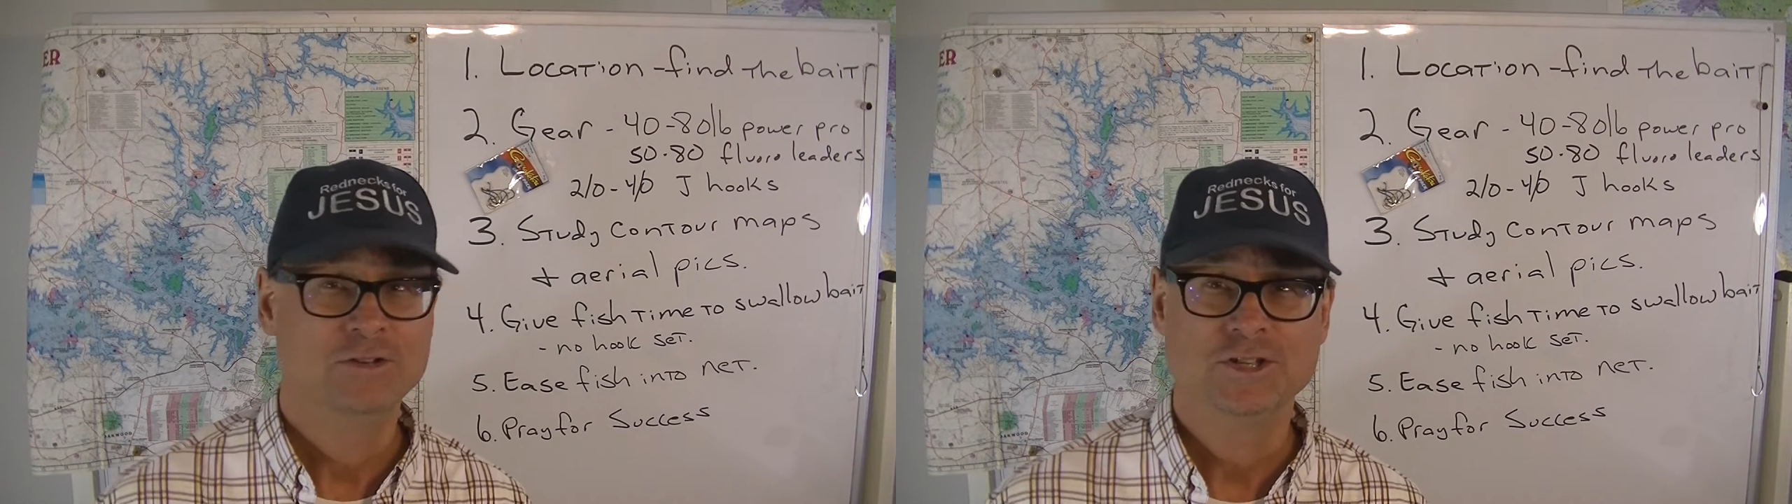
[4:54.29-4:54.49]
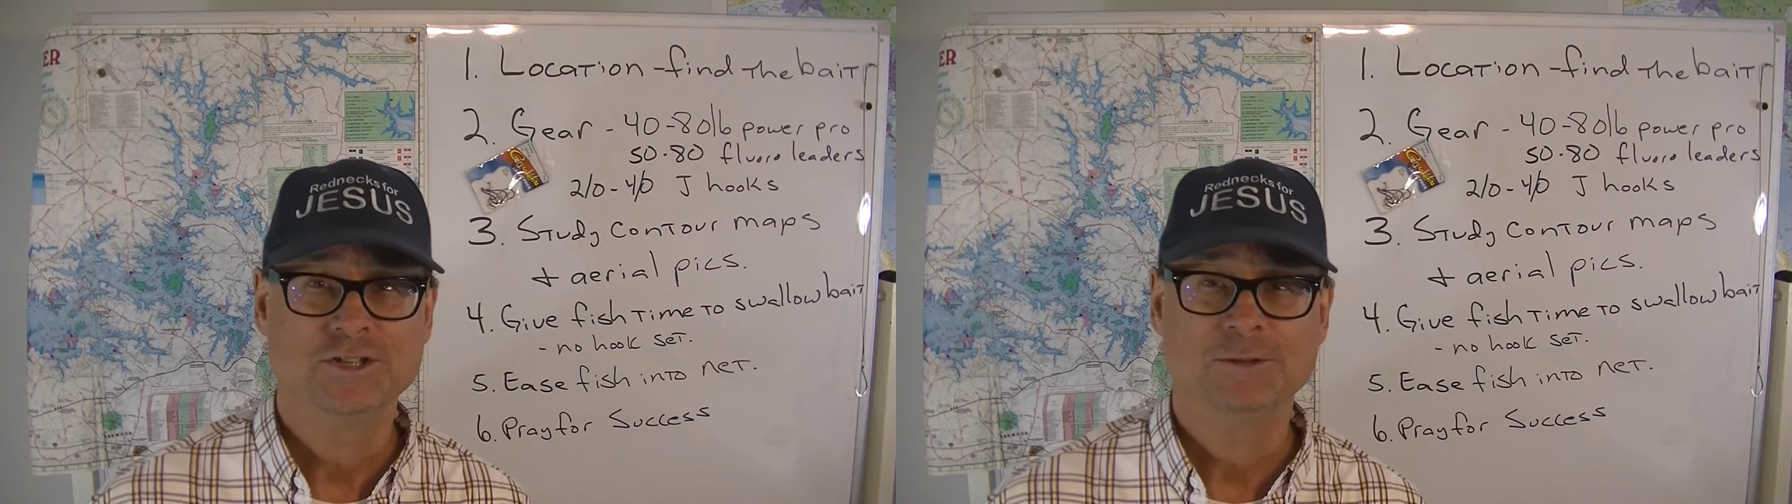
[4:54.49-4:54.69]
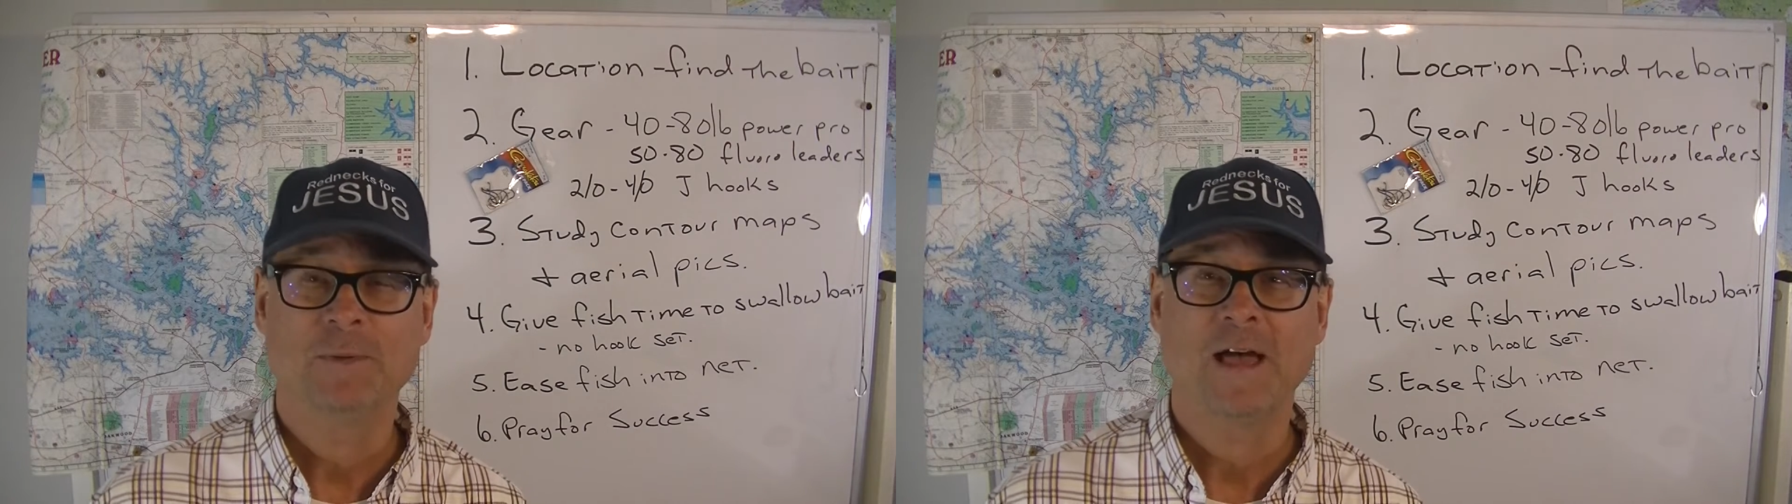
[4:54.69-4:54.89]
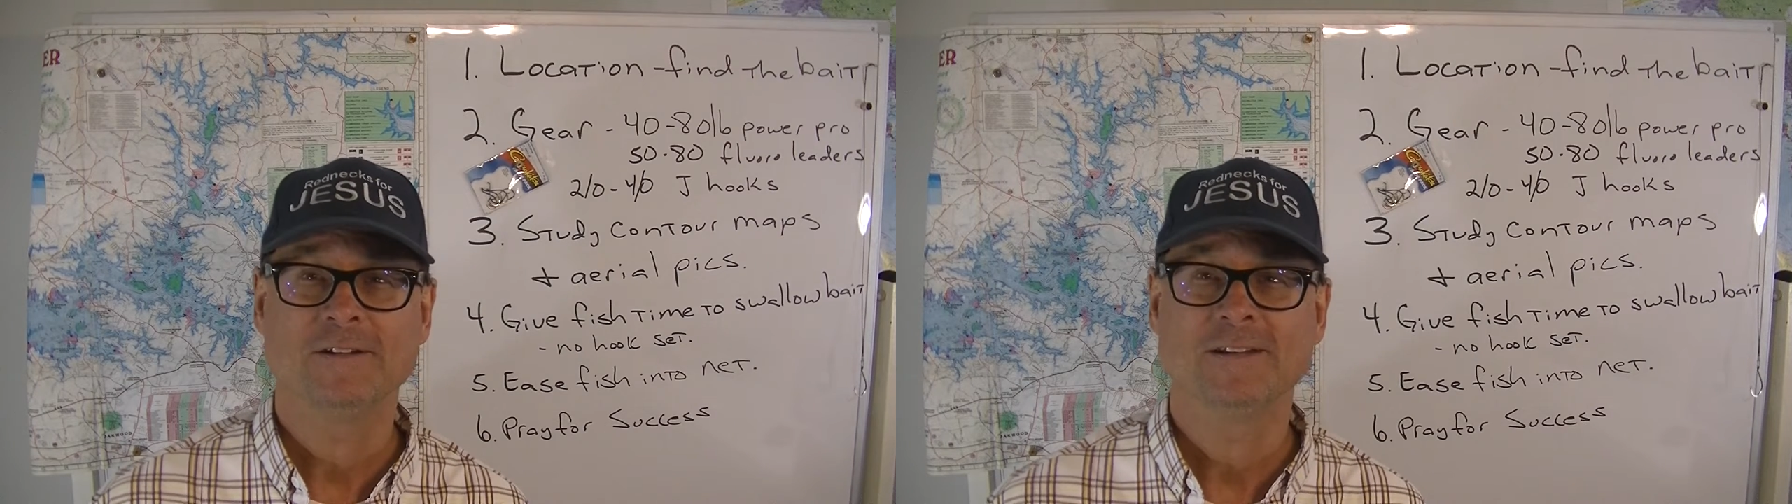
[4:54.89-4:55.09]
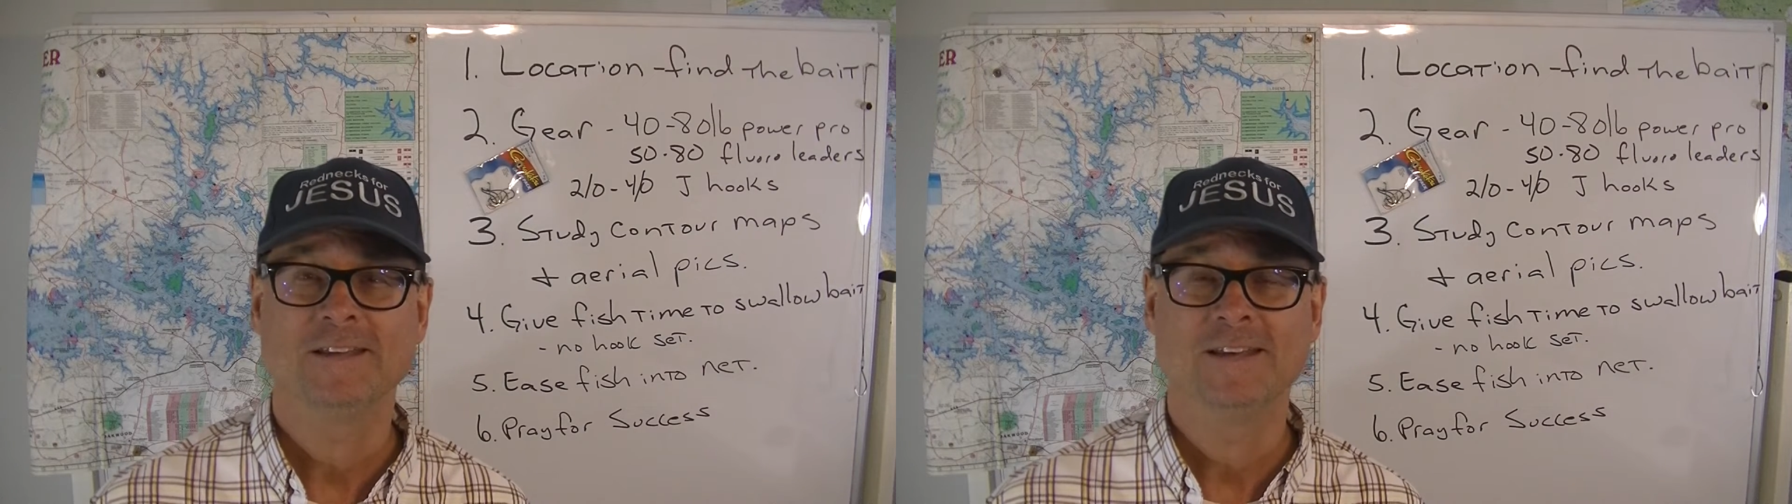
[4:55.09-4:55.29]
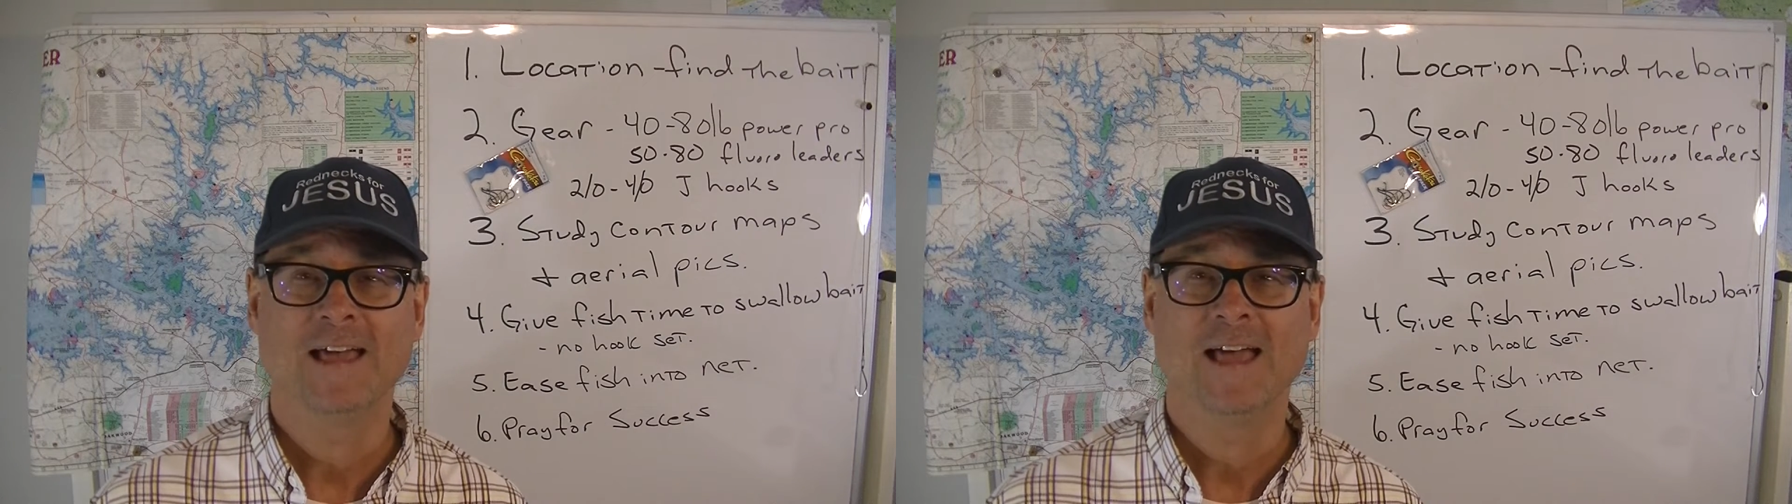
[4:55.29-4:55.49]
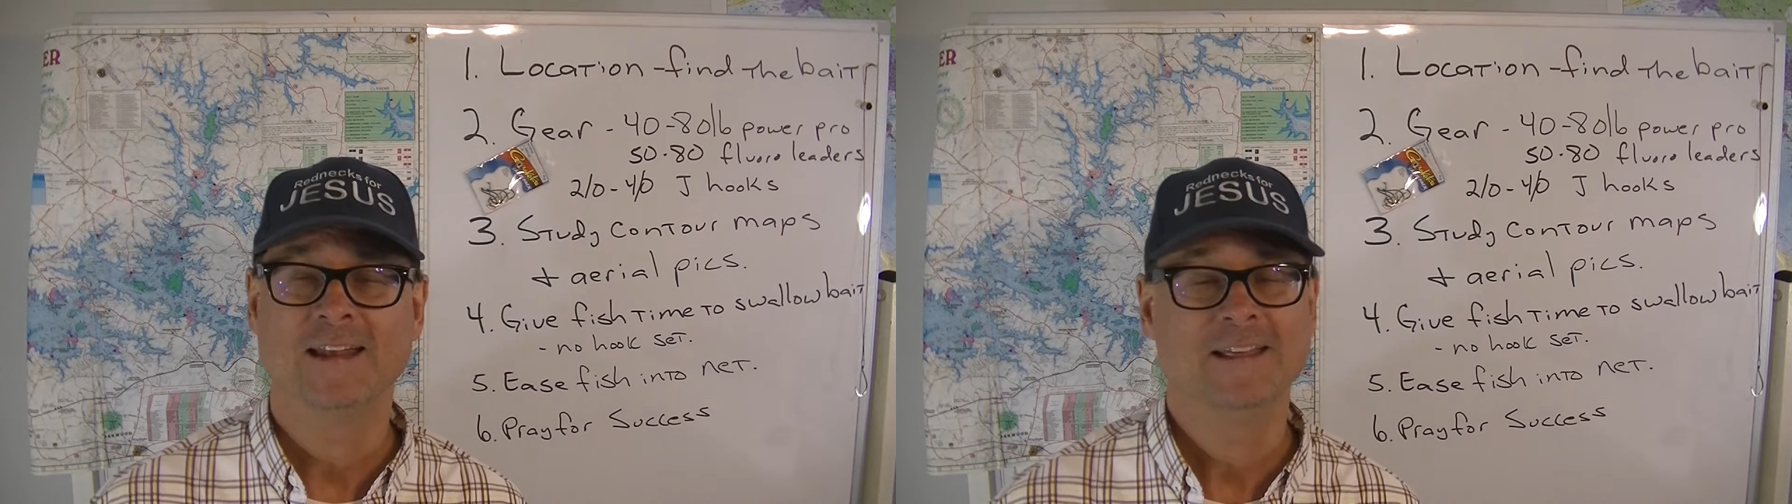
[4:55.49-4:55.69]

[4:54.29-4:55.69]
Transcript: just about to the net,